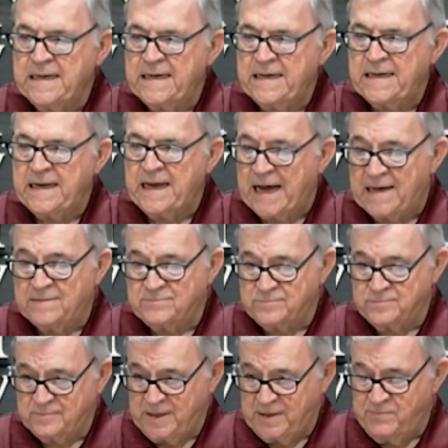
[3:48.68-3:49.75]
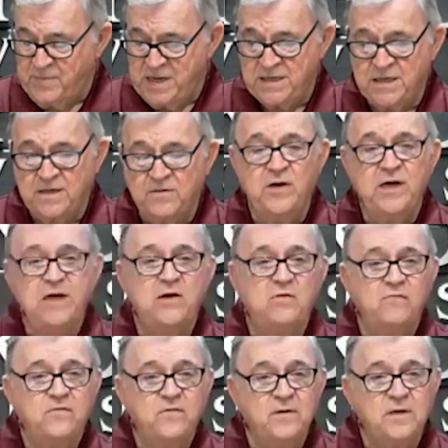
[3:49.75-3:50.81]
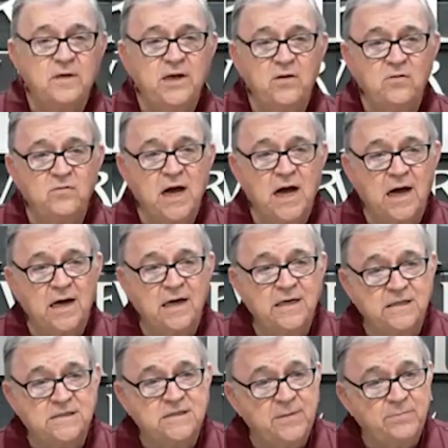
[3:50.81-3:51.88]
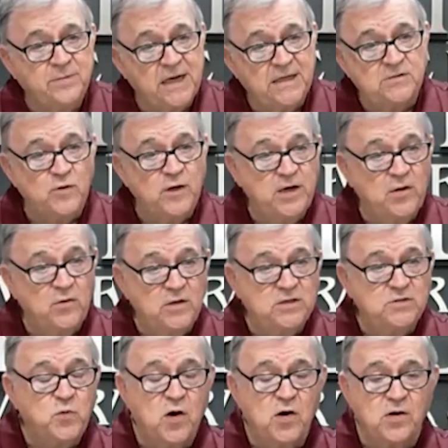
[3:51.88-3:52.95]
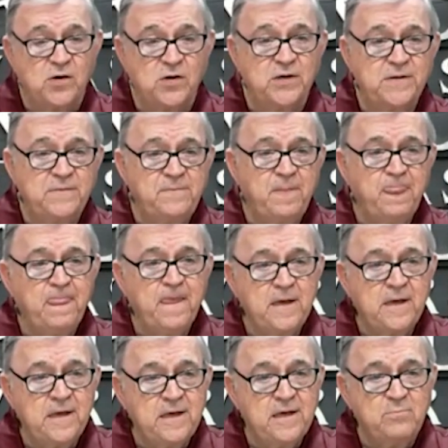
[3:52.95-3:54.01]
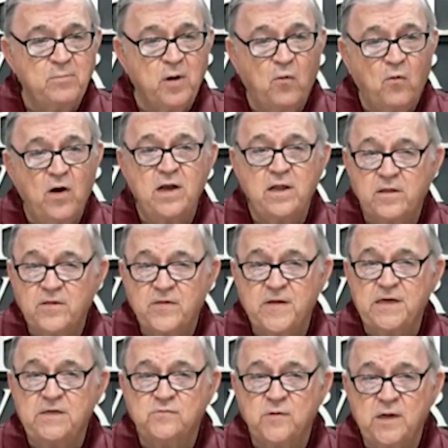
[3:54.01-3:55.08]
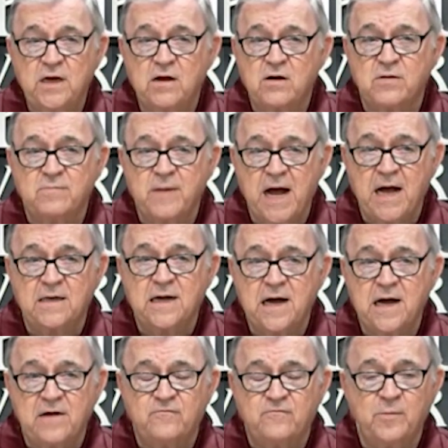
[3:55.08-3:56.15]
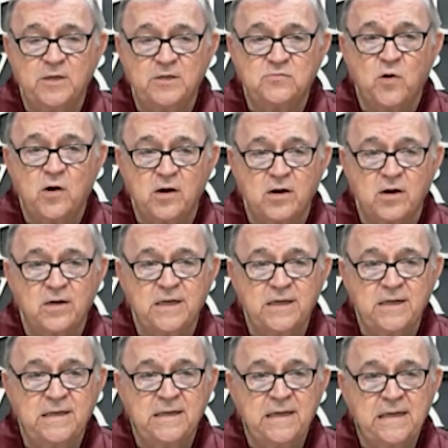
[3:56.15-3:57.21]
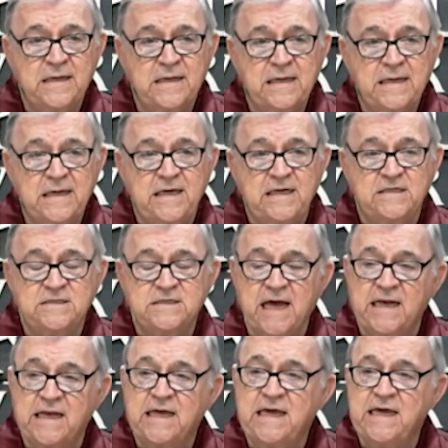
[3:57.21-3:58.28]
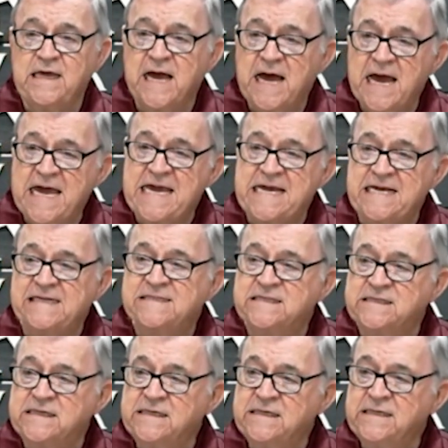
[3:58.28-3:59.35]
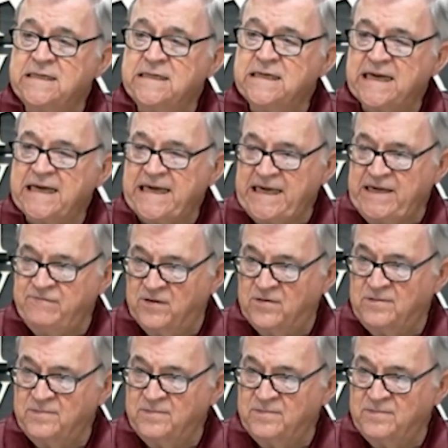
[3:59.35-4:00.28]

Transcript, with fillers: Now, I'm admitting we don't fully know God except as we know His Word. But one of the things we learn about God from His Word is that He hates evil.